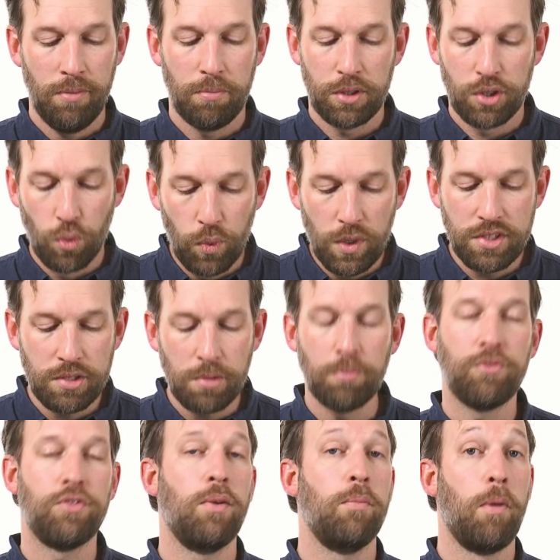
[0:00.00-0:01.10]
But the wisdom
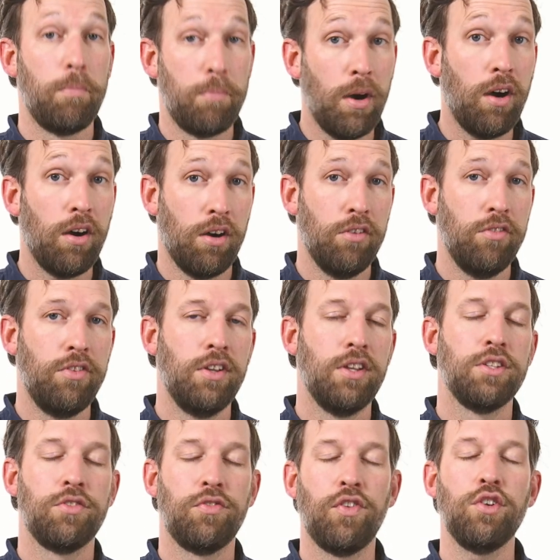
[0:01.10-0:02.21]
from above
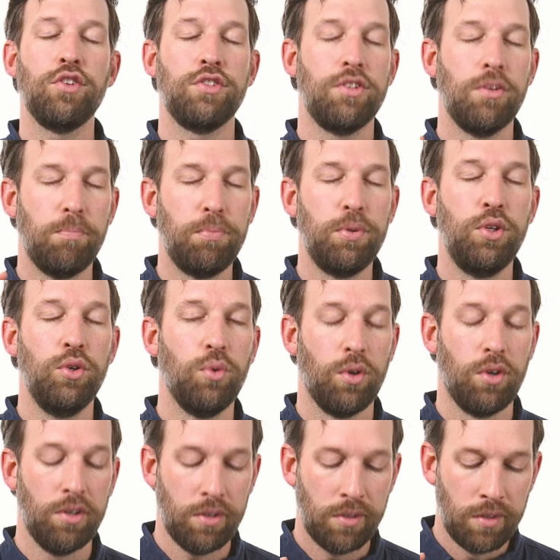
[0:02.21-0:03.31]
is first
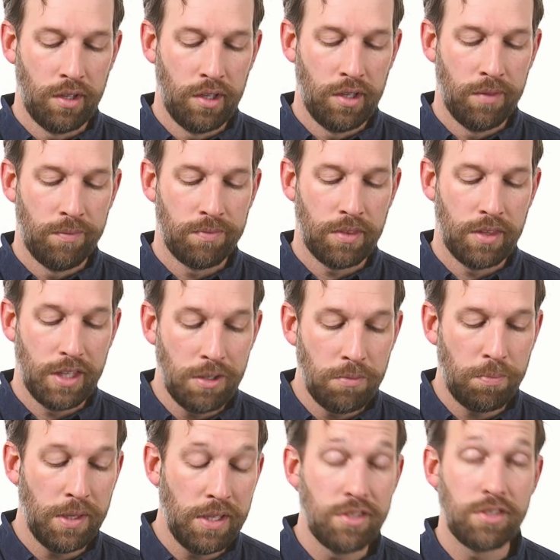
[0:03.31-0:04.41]
pure, then
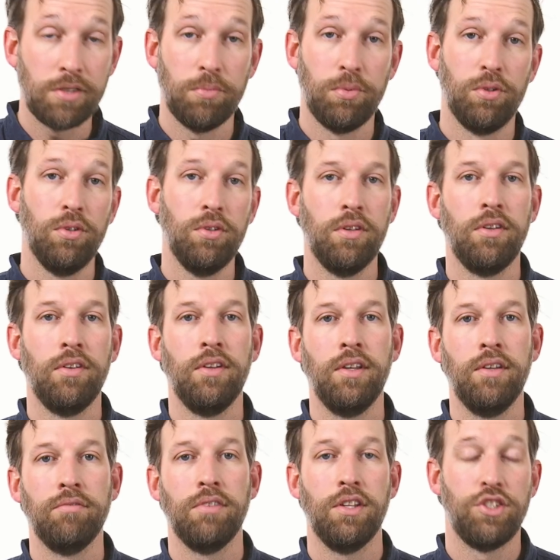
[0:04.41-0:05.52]
peaceable,
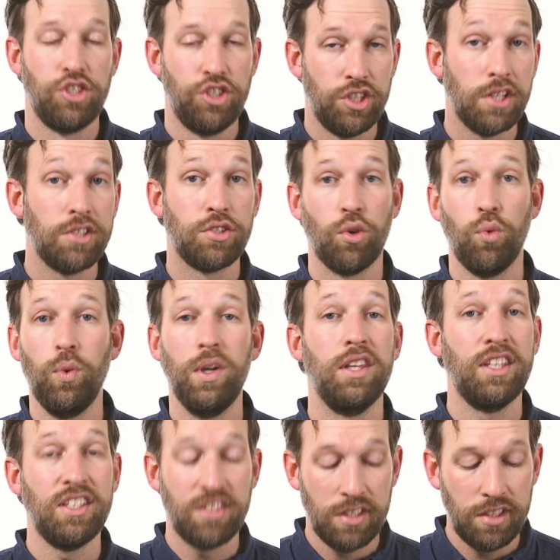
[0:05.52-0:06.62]
it's gentle,
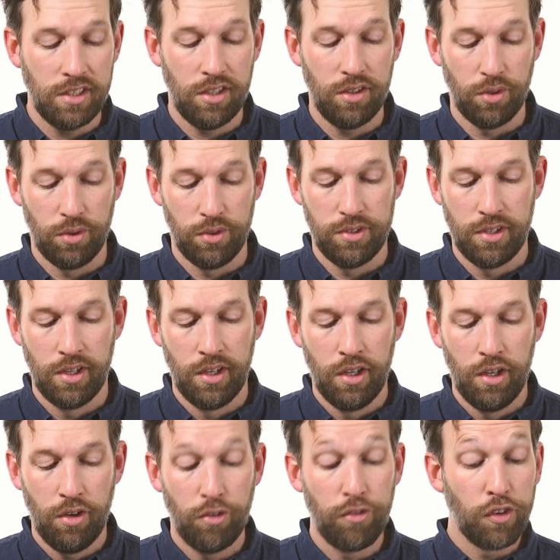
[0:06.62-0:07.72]
willing to yield,
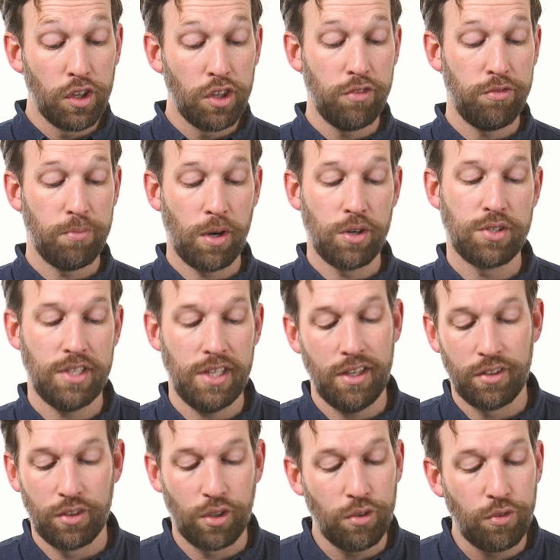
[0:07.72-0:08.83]
full of mercy
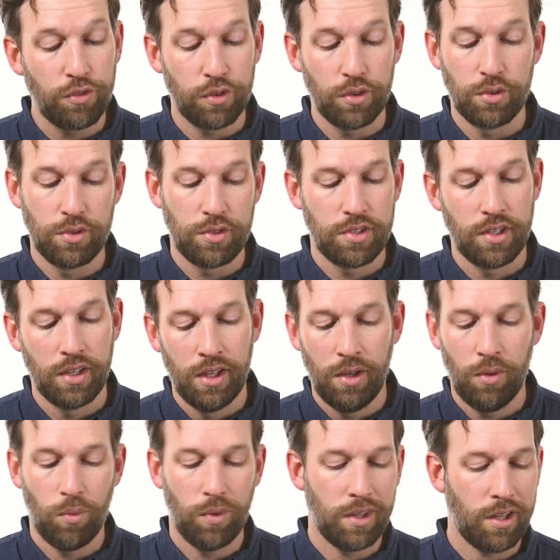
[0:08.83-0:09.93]
and good fruits,
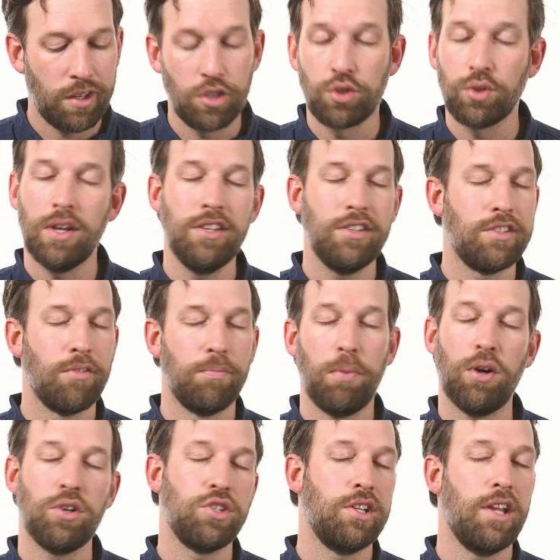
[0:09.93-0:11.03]
without a trace of
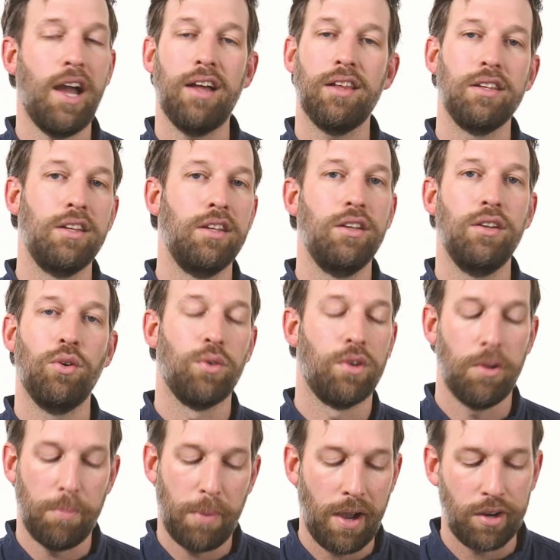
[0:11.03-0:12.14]
partiality or
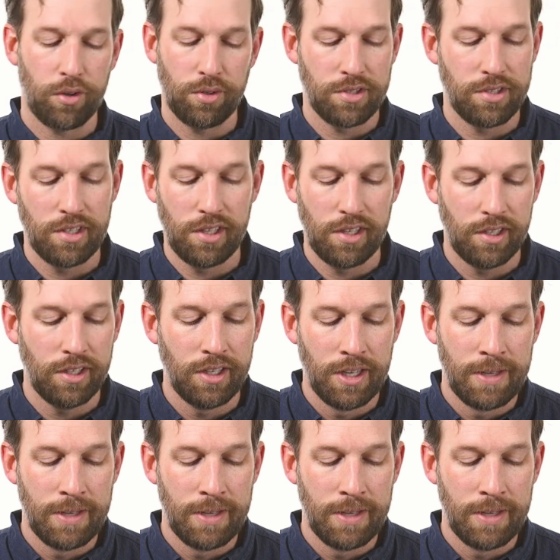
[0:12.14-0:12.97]
hypocrisy.